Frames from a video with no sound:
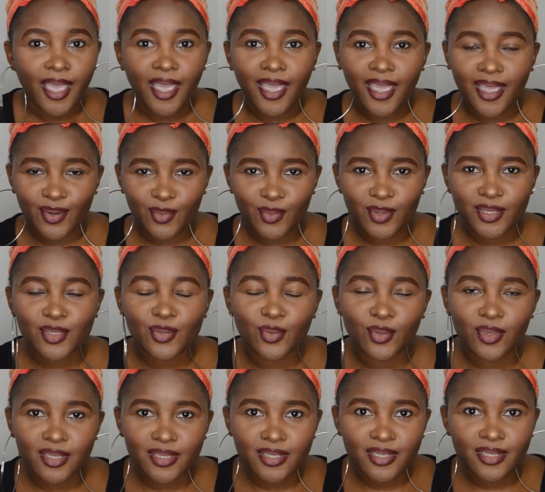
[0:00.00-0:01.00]
Anyway, so
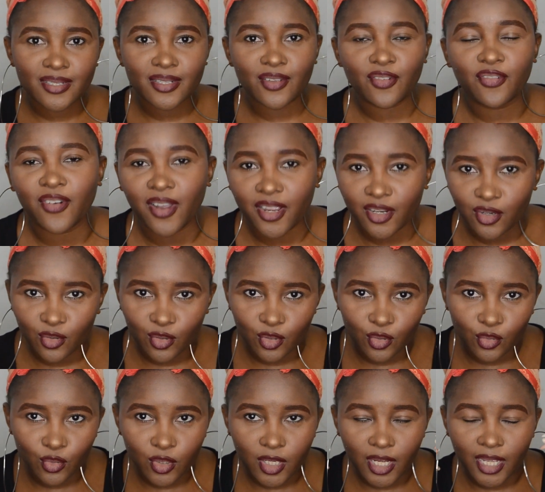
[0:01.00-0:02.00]
this is the final
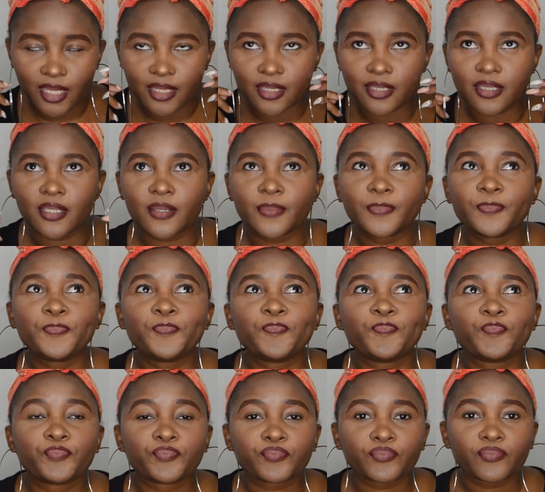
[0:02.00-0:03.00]
look, and
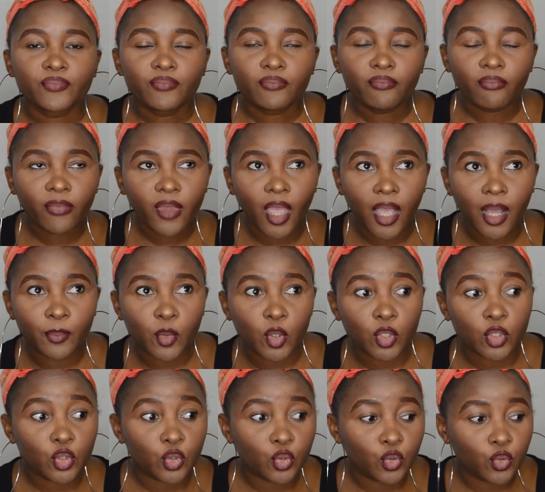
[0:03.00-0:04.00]
I'm
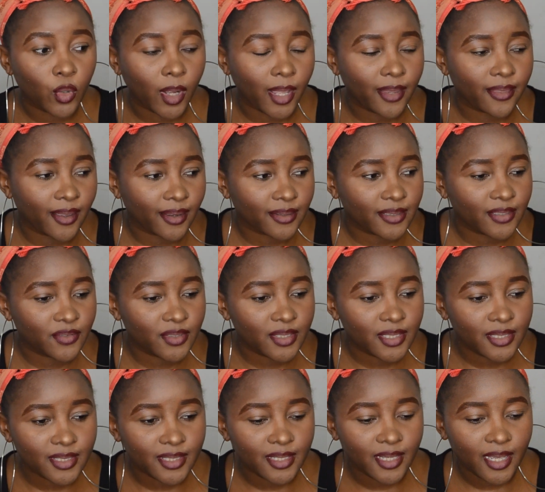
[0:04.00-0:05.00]
going to do other
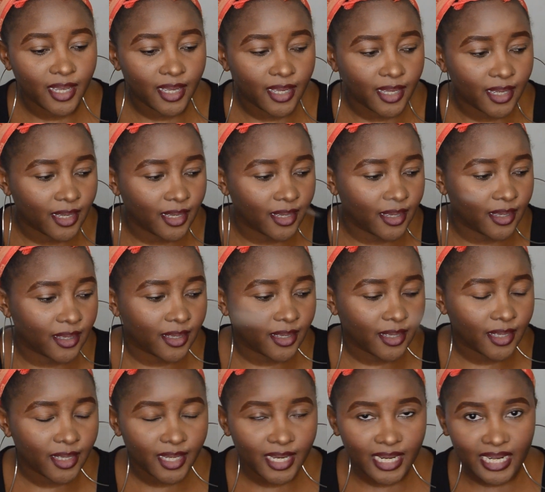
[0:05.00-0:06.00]
activities here,
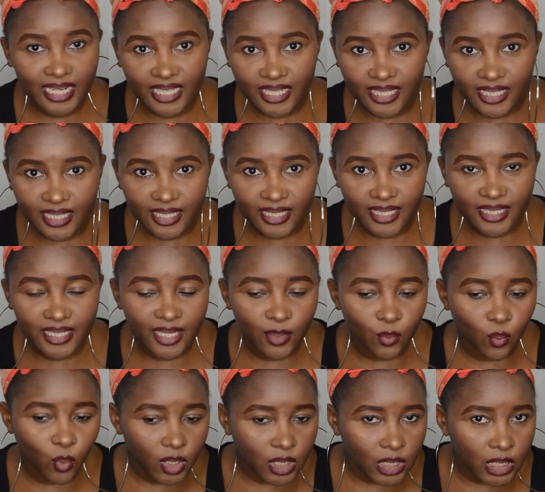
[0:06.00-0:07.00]
clean
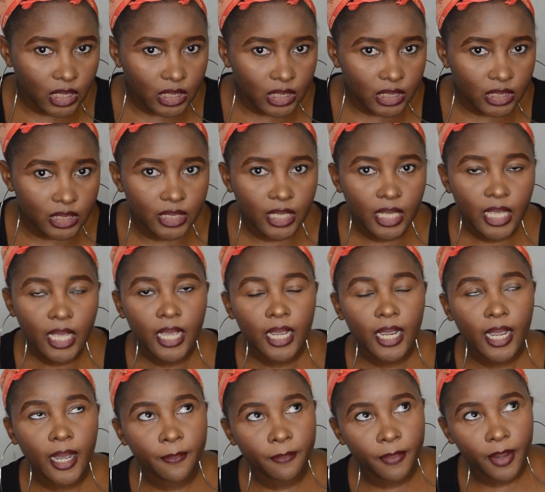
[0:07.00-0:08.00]
and whatnot,
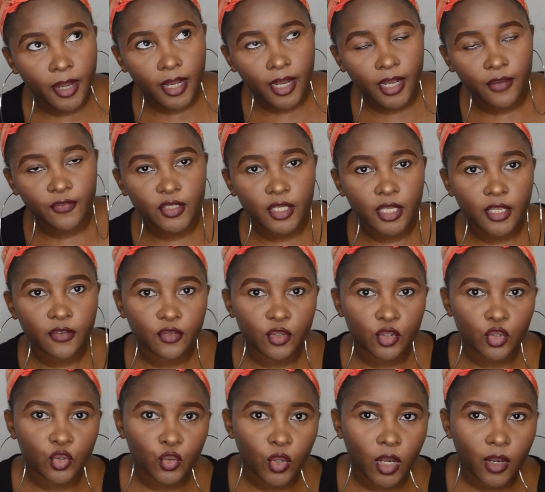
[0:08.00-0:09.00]
come back after every
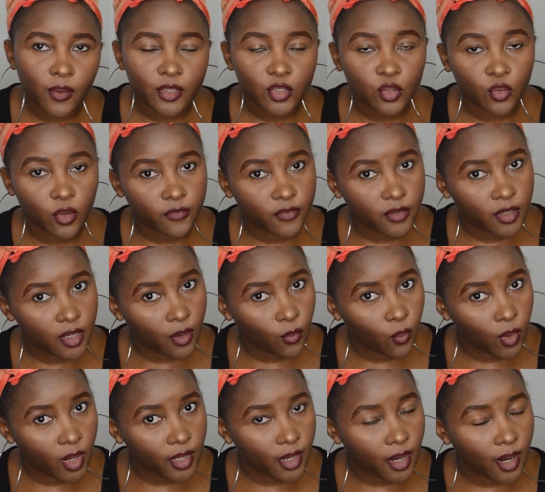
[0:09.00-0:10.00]
2 hours or after
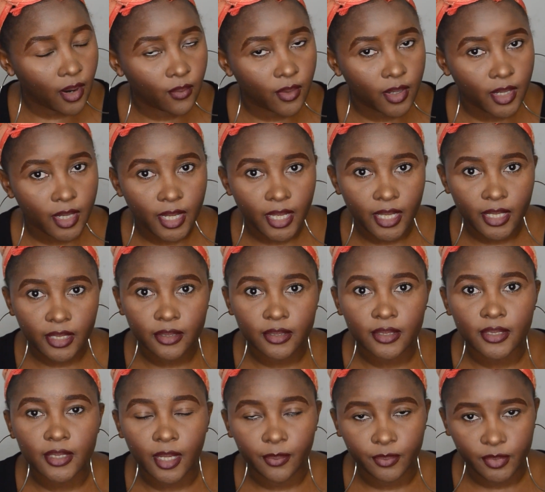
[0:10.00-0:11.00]
1 hour and
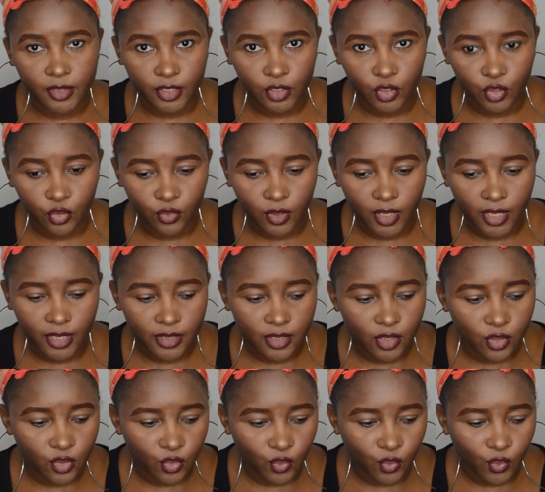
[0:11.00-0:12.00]
update you
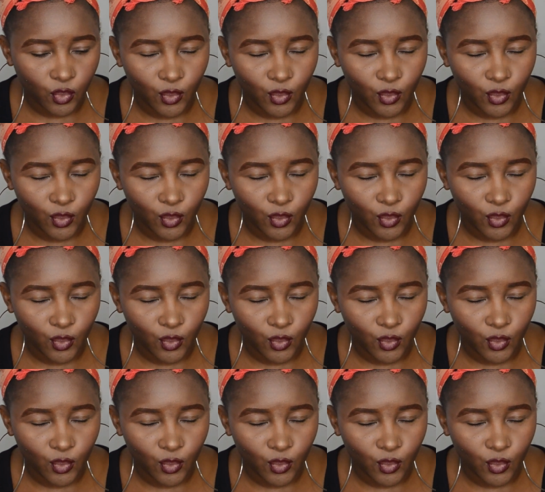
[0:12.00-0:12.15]
guys. So